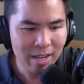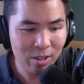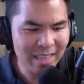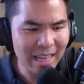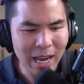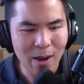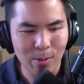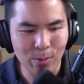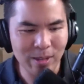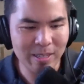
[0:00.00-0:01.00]
So that's how
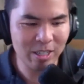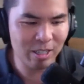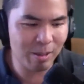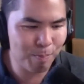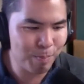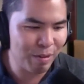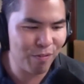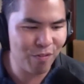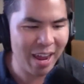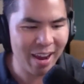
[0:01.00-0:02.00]
I would just to be
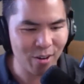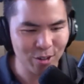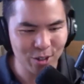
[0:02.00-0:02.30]
fair